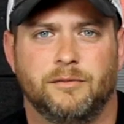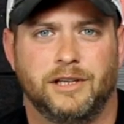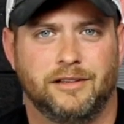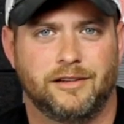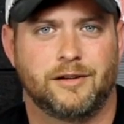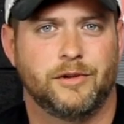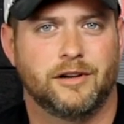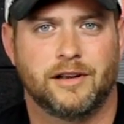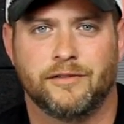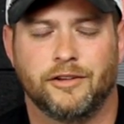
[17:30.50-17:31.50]
Me and Laramie
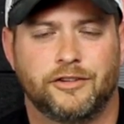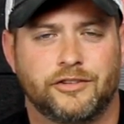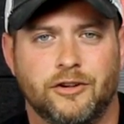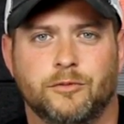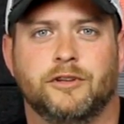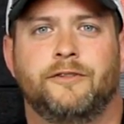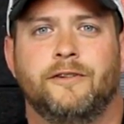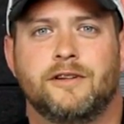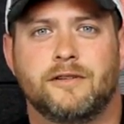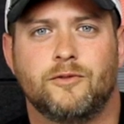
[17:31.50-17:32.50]
are having so much
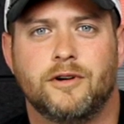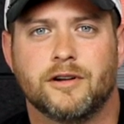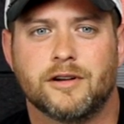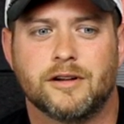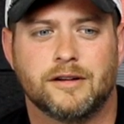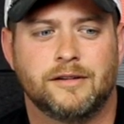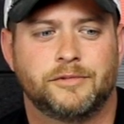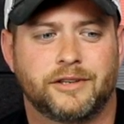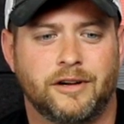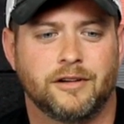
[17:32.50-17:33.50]
fun on the water. I'm
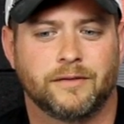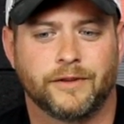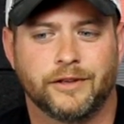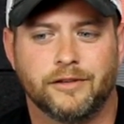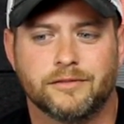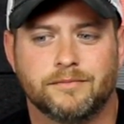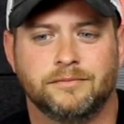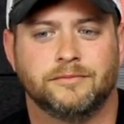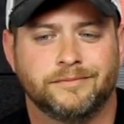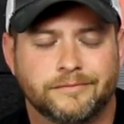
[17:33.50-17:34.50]
starting to feel
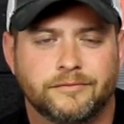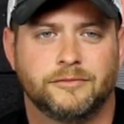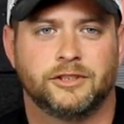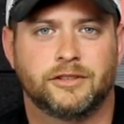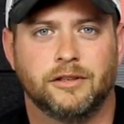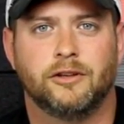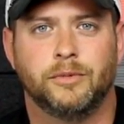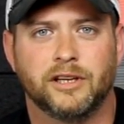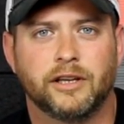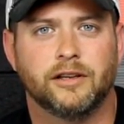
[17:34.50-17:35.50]
just a little
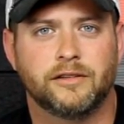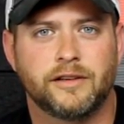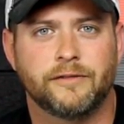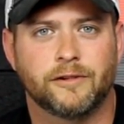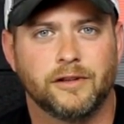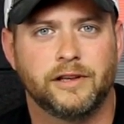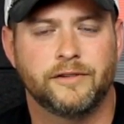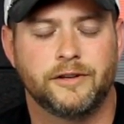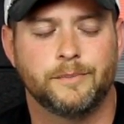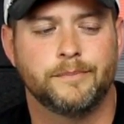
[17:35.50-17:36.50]
bit guilty for
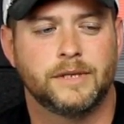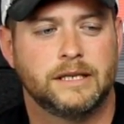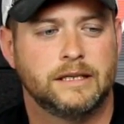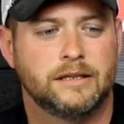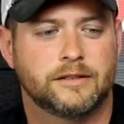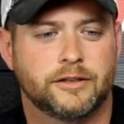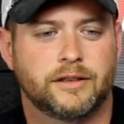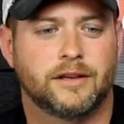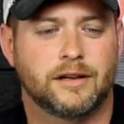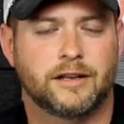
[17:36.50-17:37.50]
leaving them, so I
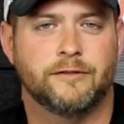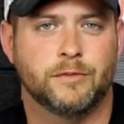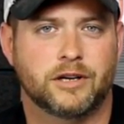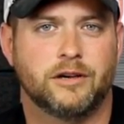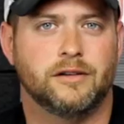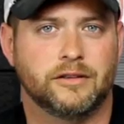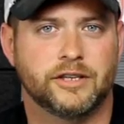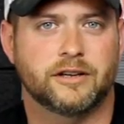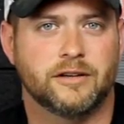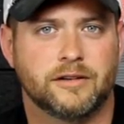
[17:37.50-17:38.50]
thought I'd give them a call and
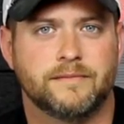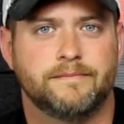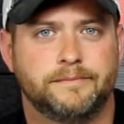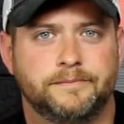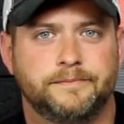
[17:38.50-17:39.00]
check on them.